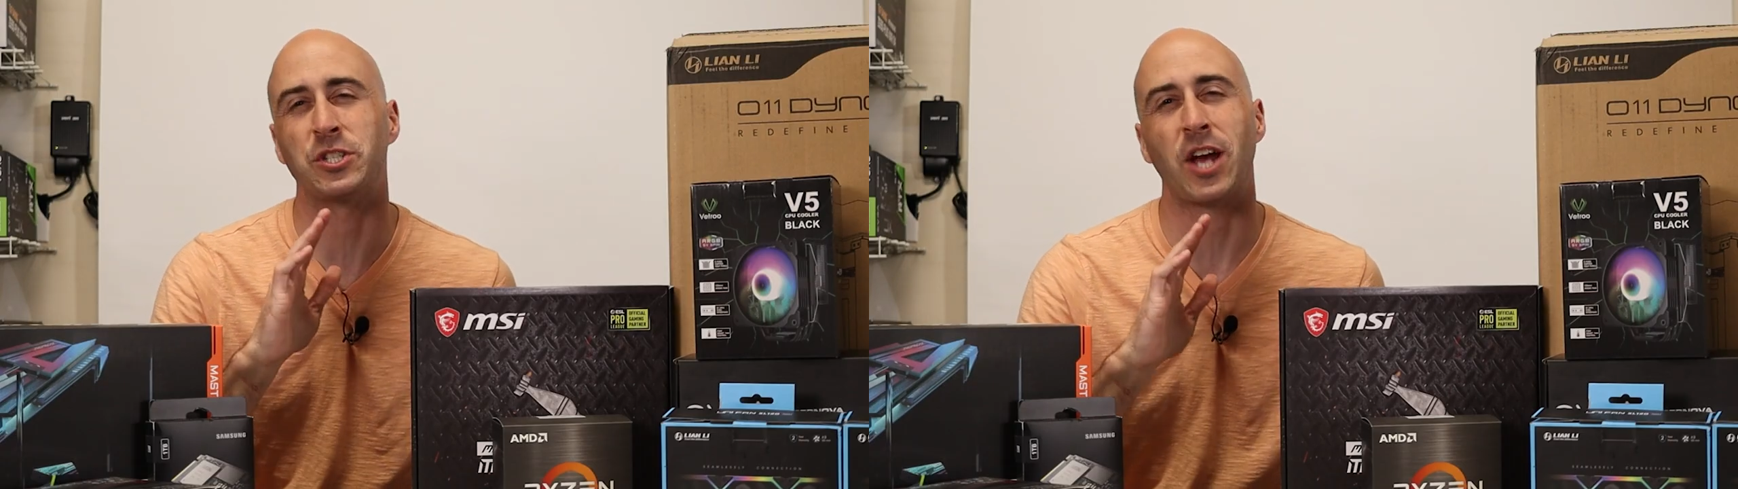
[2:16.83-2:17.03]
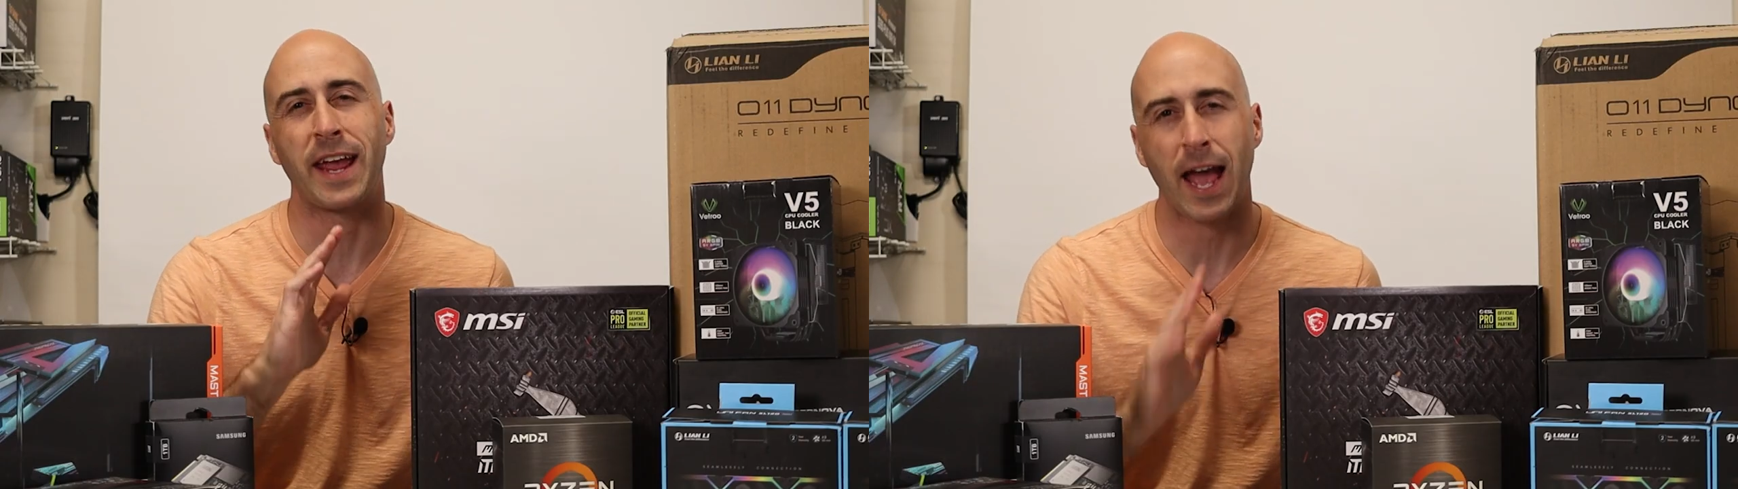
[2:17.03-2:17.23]

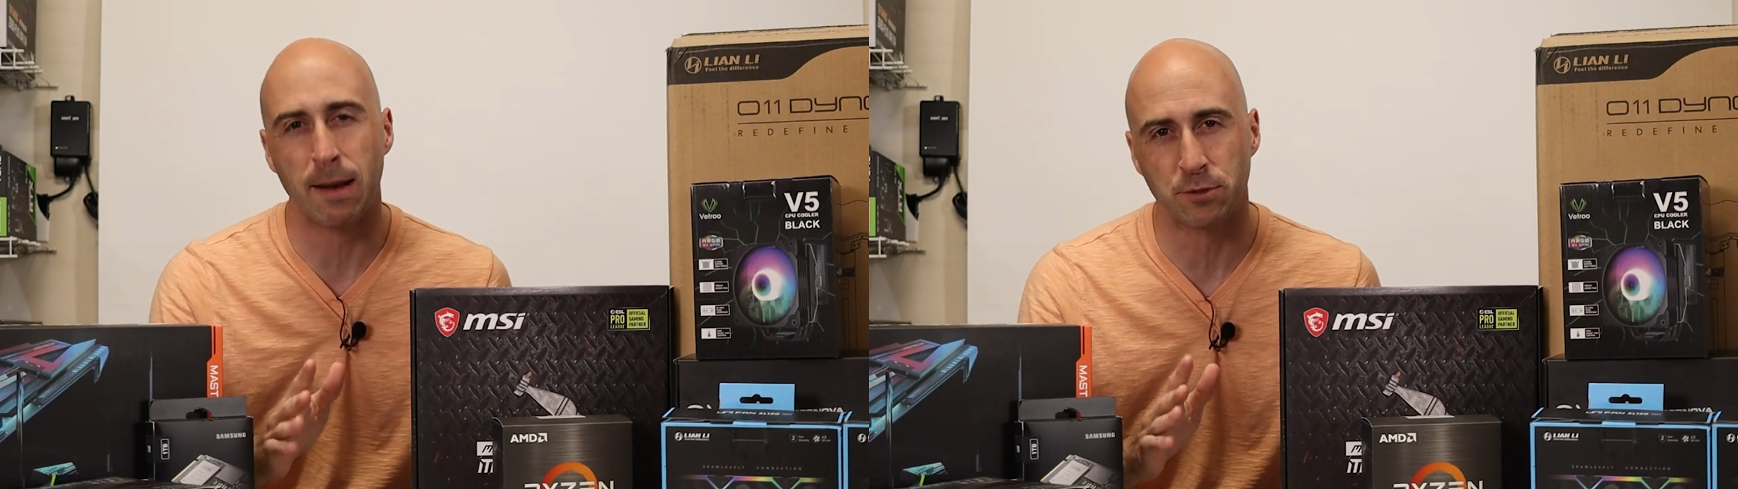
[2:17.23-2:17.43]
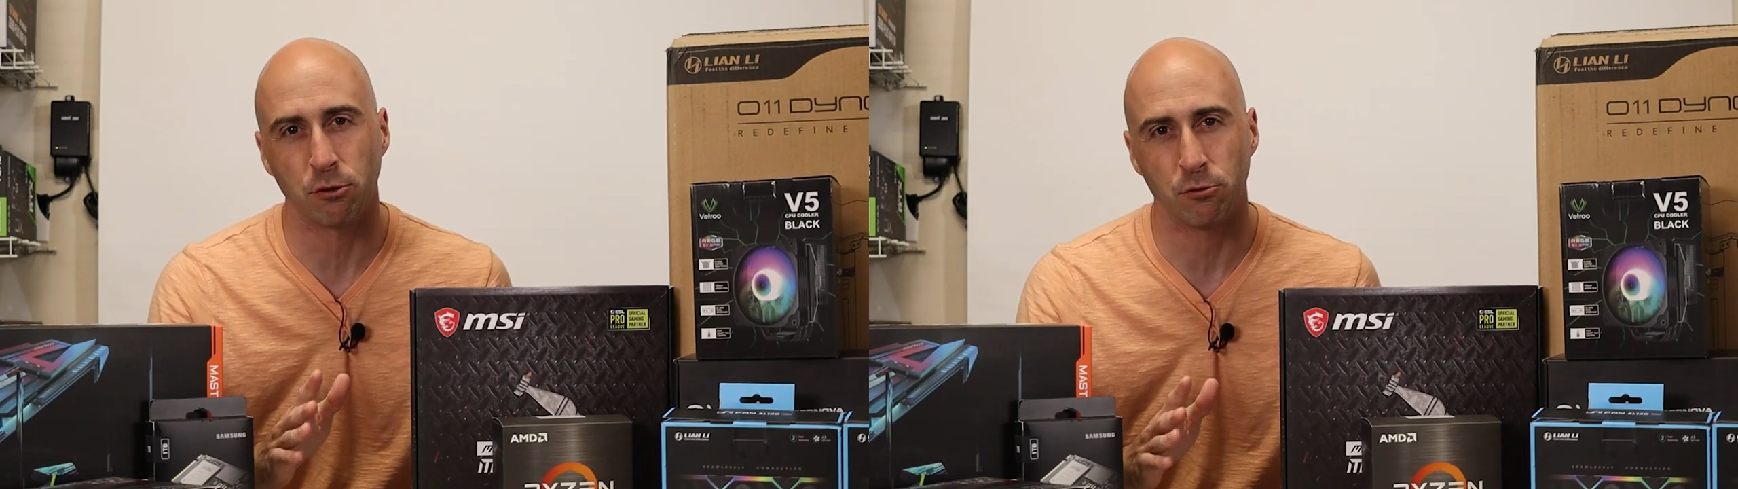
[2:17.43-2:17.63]
which I
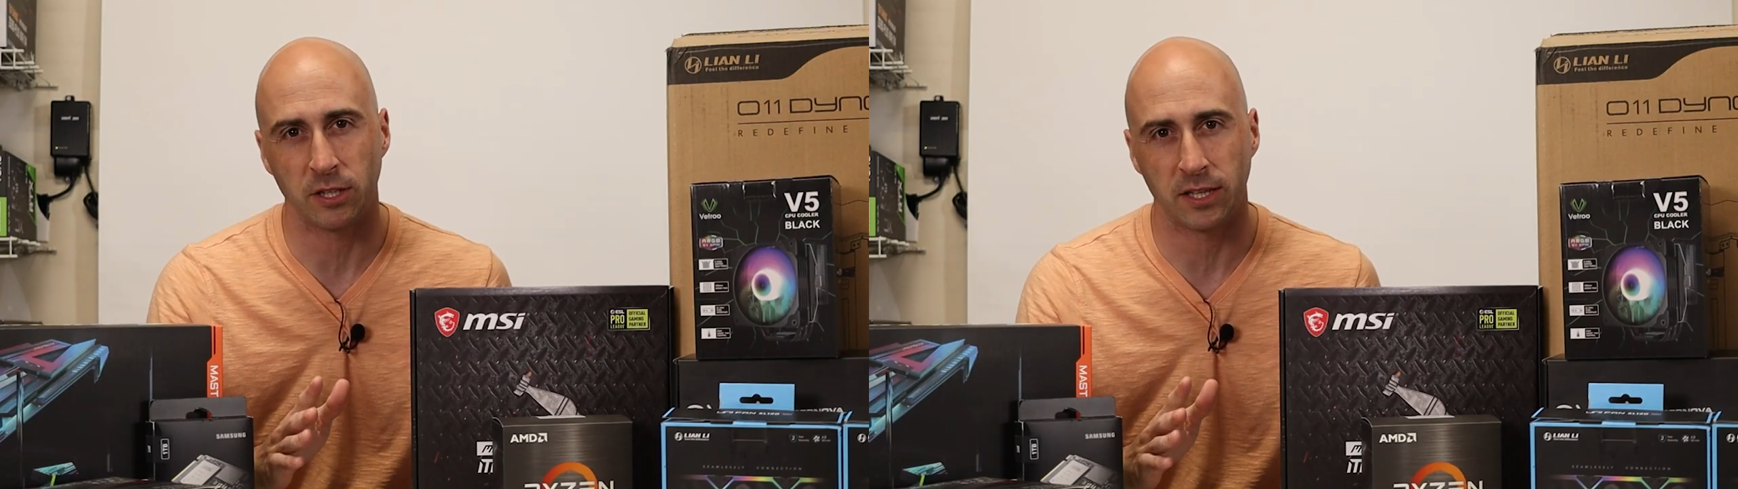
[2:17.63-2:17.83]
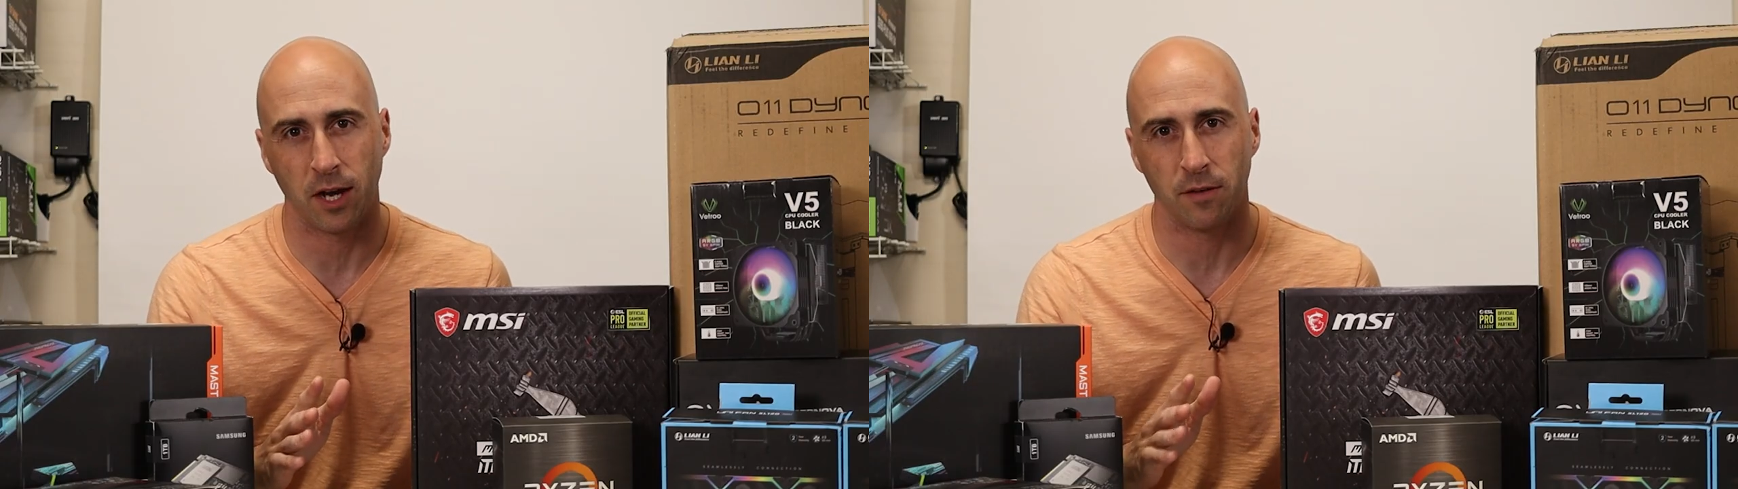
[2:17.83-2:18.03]

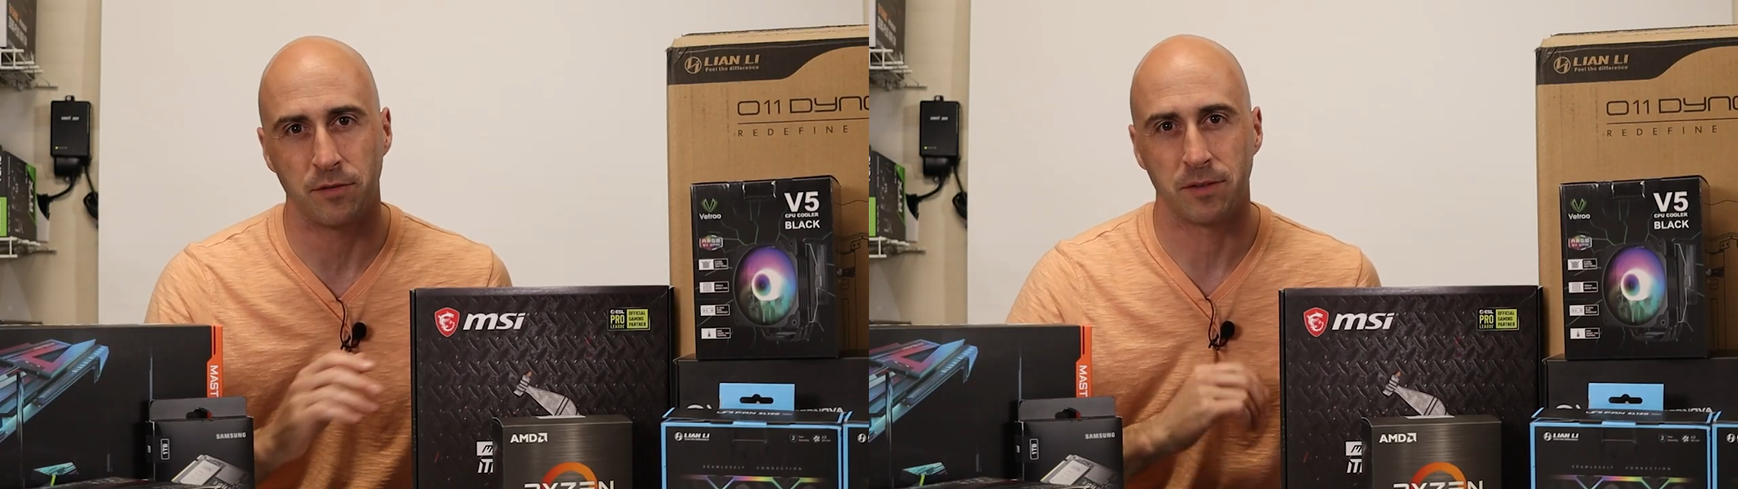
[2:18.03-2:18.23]
absolutely love.